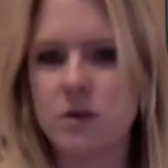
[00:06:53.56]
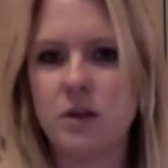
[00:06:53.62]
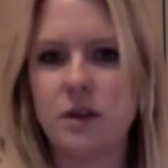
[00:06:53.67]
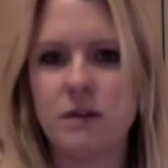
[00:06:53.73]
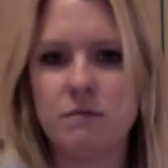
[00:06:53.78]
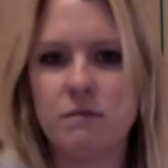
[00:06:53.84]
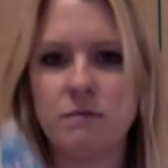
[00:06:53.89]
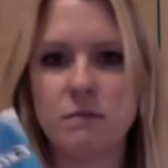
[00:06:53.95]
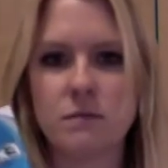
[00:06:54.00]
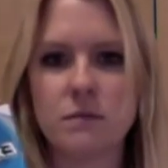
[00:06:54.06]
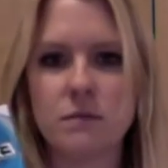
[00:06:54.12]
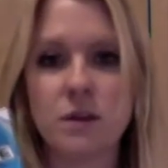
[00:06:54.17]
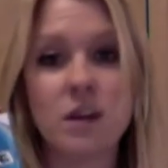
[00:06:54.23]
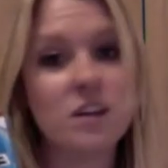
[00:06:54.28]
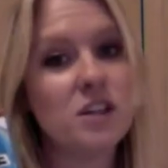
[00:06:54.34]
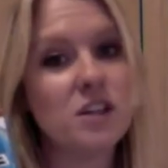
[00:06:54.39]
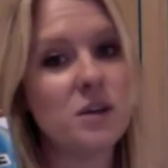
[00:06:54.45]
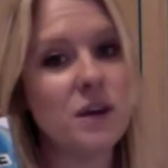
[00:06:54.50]
I've
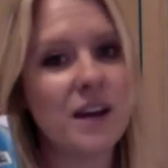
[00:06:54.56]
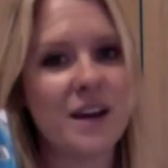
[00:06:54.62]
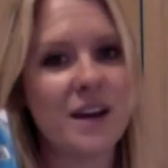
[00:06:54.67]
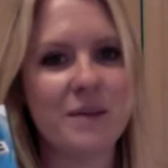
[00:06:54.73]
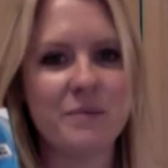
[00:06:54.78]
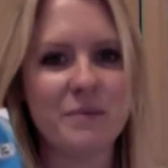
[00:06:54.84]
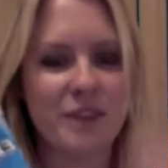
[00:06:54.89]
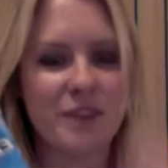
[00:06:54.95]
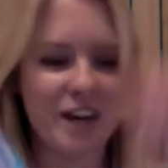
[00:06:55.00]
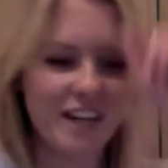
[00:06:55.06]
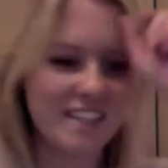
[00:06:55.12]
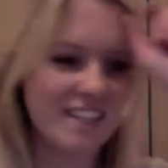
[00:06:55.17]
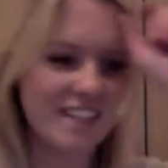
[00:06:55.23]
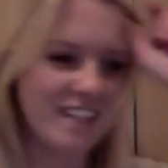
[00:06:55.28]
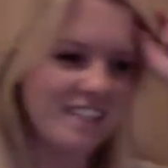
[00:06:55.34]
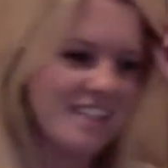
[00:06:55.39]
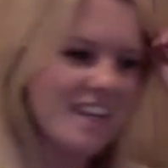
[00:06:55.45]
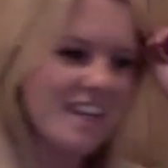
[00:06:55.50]
chewing gum, very
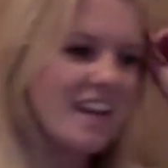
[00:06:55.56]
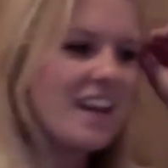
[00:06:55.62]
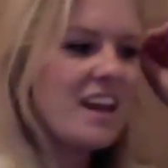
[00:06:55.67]
exciting.